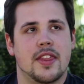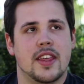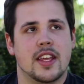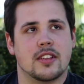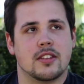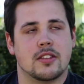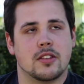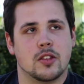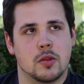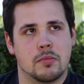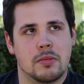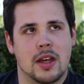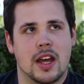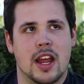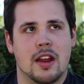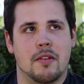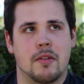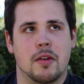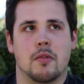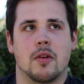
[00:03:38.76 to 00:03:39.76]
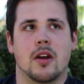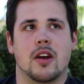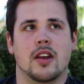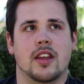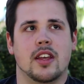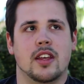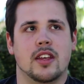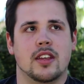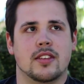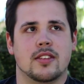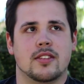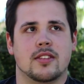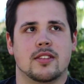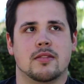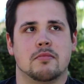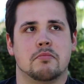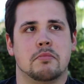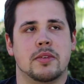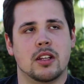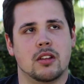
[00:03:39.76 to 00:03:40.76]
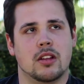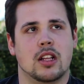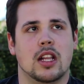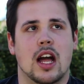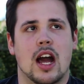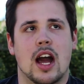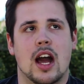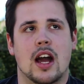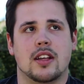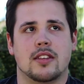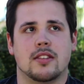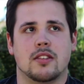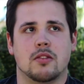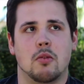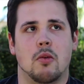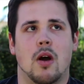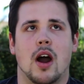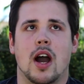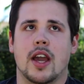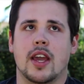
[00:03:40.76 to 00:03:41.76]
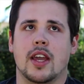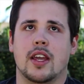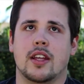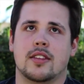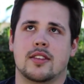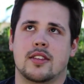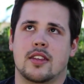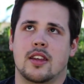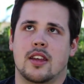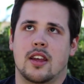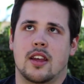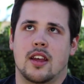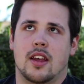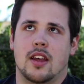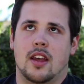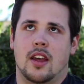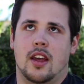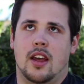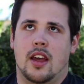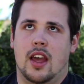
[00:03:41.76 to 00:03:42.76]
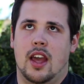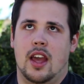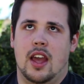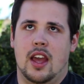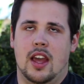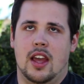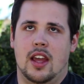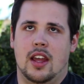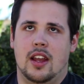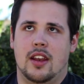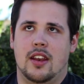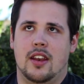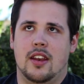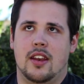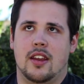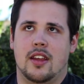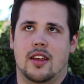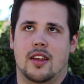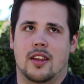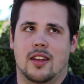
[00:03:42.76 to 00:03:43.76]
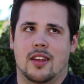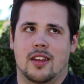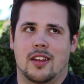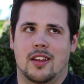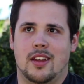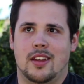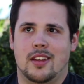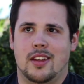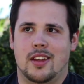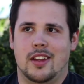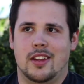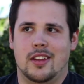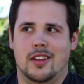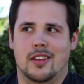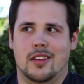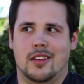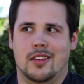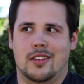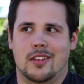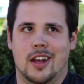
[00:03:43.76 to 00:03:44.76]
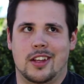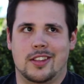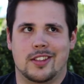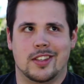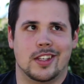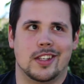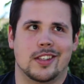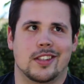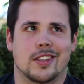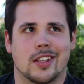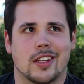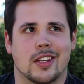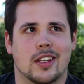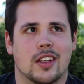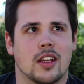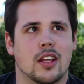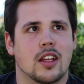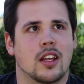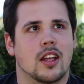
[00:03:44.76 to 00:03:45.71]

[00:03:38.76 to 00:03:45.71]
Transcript: that they assume that everyone is middle class, white, and and a citizen.